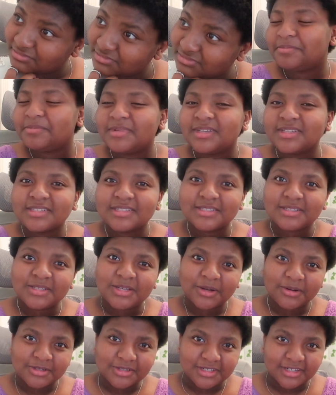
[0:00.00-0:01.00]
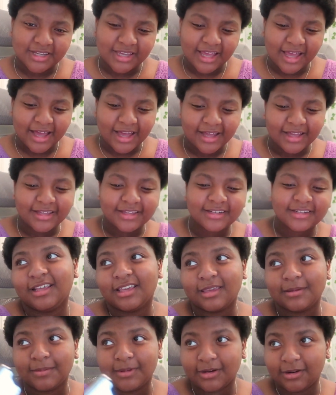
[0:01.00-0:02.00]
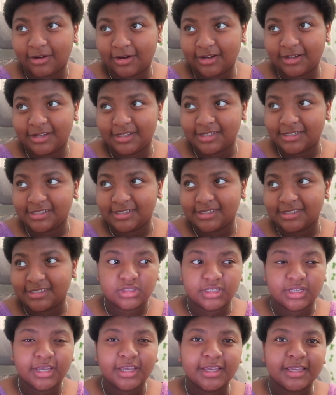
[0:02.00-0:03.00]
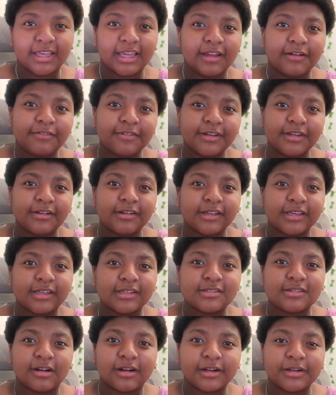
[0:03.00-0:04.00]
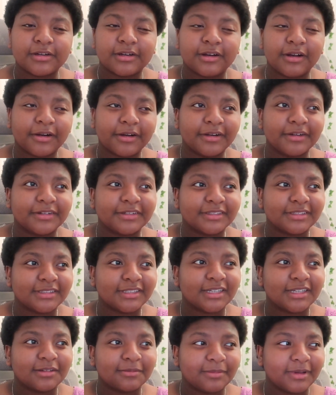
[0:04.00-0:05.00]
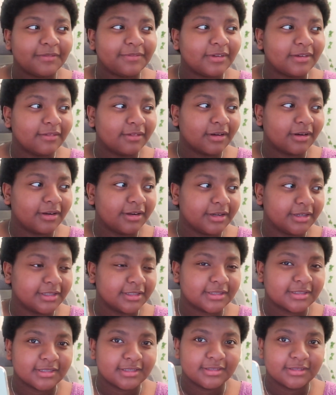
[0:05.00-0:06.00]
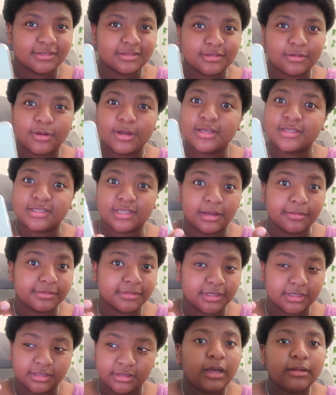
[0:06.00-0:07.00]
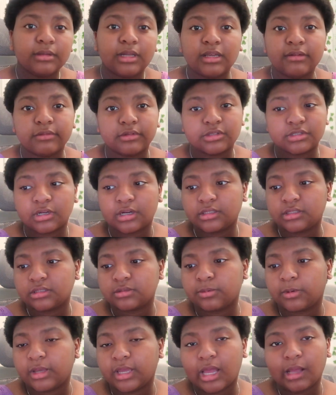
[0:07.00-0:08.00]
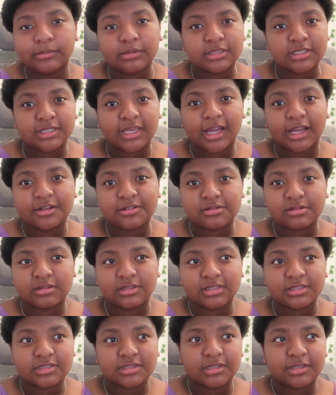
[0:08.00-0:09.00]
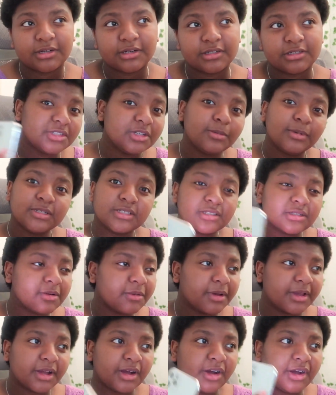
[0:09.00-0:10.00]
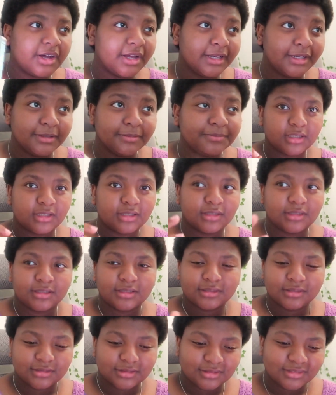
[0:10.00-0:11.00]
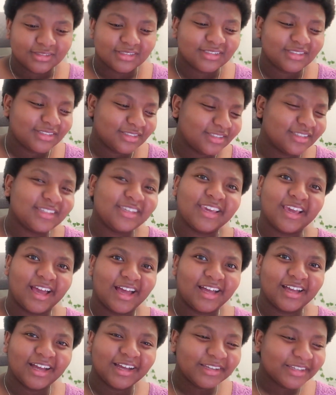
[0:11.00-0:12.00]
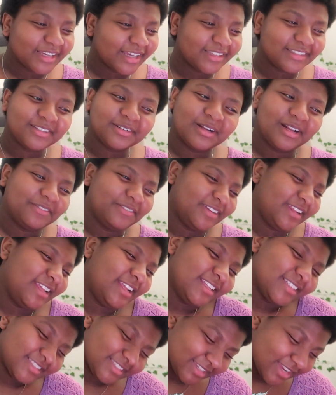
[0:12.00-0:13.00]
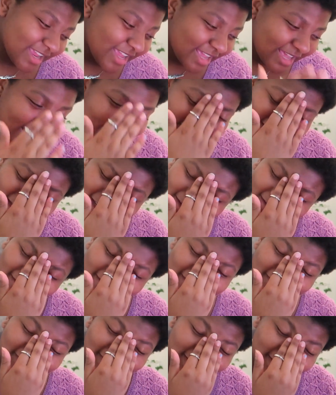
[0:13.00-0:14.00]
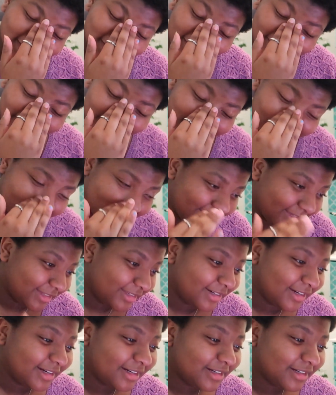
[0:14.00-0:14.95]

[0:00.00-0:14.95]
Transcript: Miss Doja Cat, Nicki Minaj. Dang, every year it gets harder and harder to think of my favorite artist, because there's always something. I'm not even sure at this point. I'm just a casual listener. Too much is going on. Yeah, I don't have an answer. I don't even know. I can't.